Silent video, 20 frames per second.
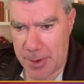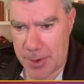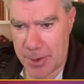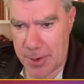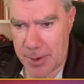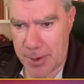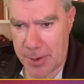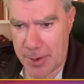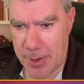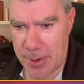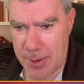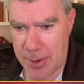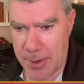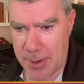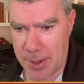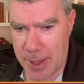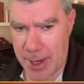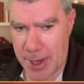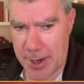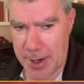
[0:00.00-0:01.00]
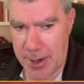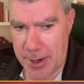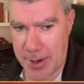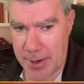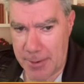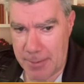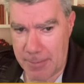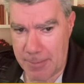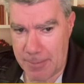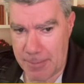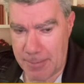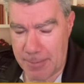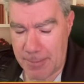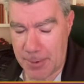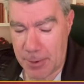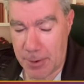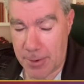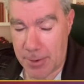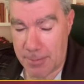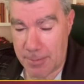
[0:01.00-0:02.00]
they're doing later
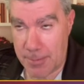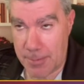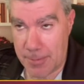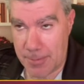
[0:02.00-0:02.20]
or